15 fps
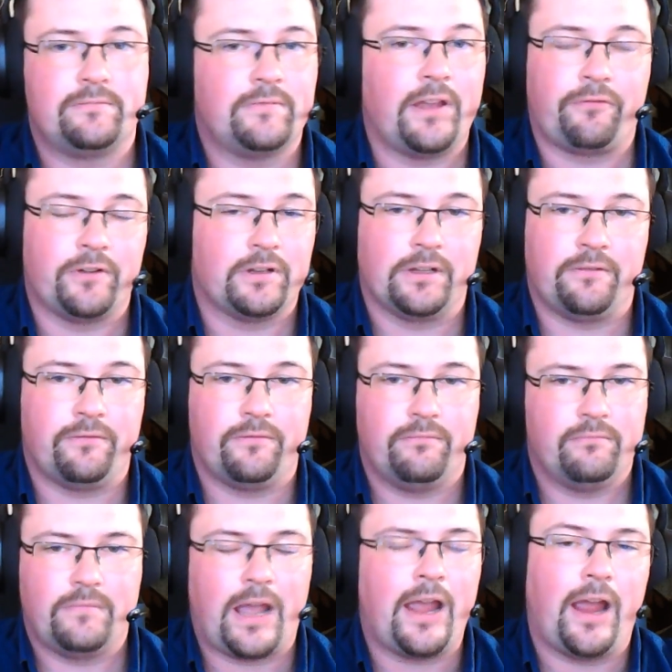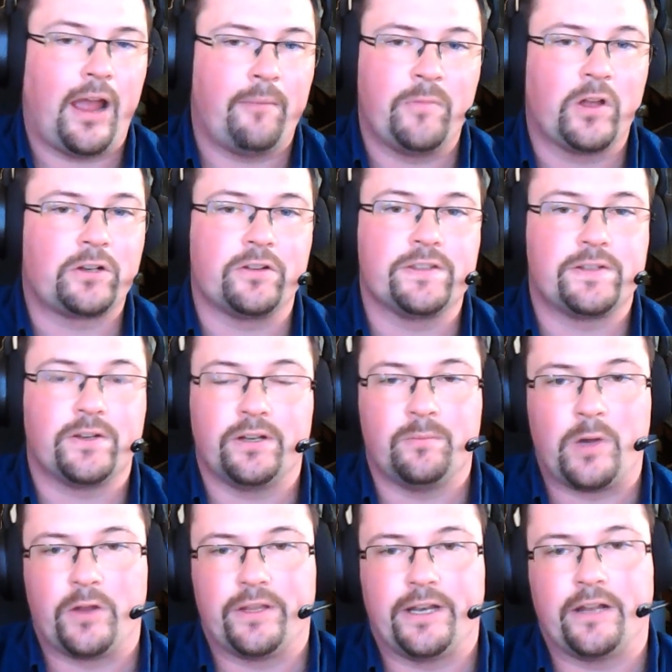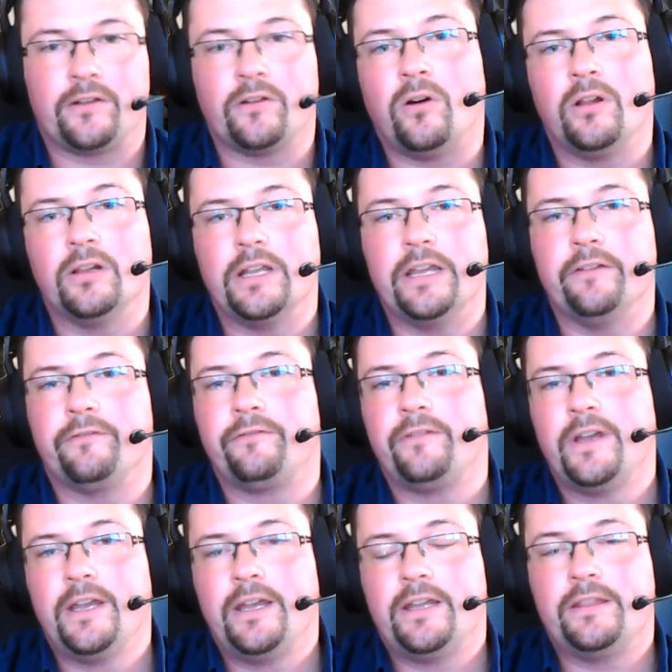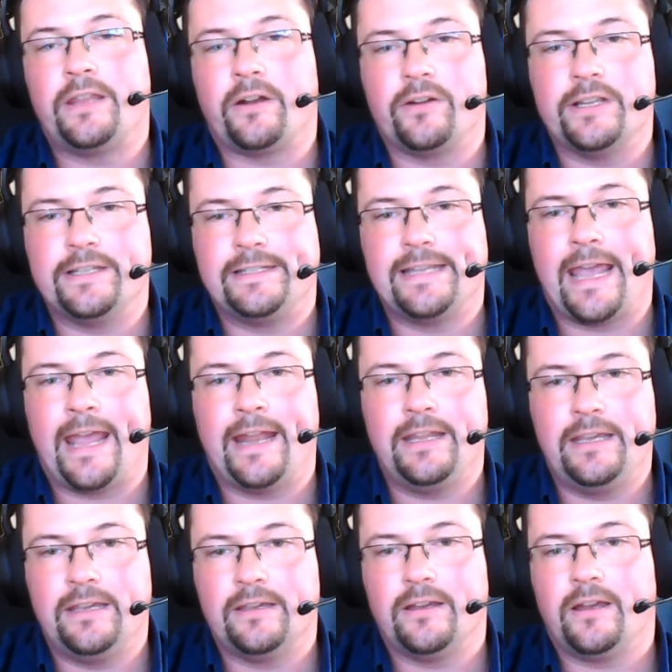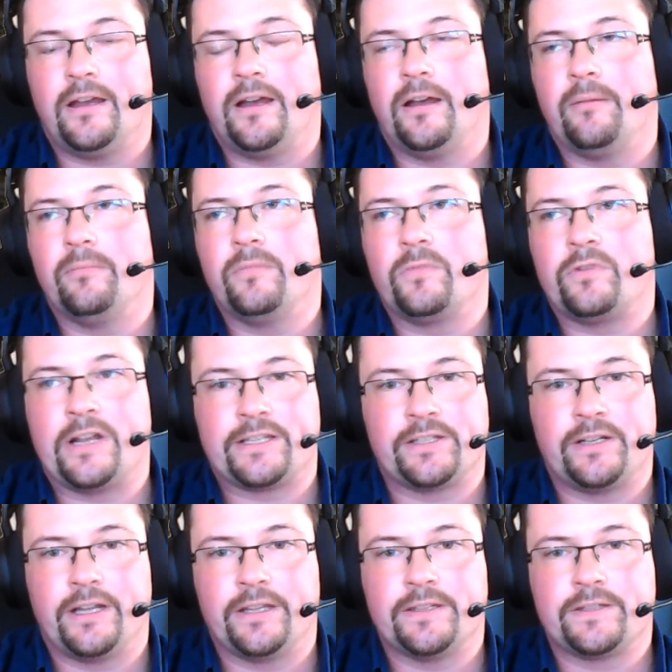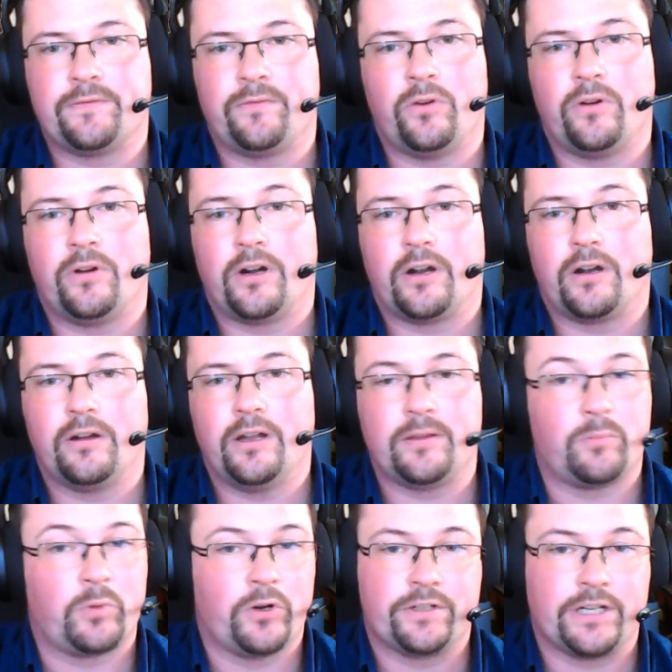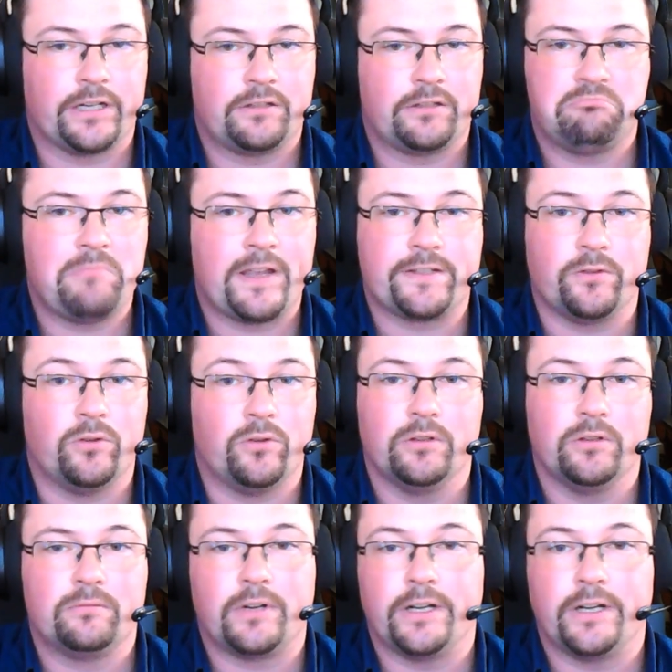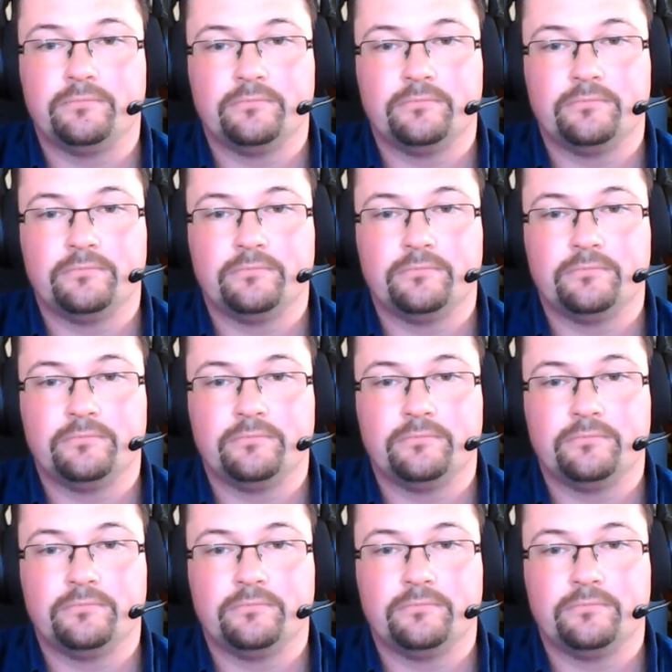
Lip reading: definitely. I'm not concerned about that at all. If there is any resonance for the project as a whole, right?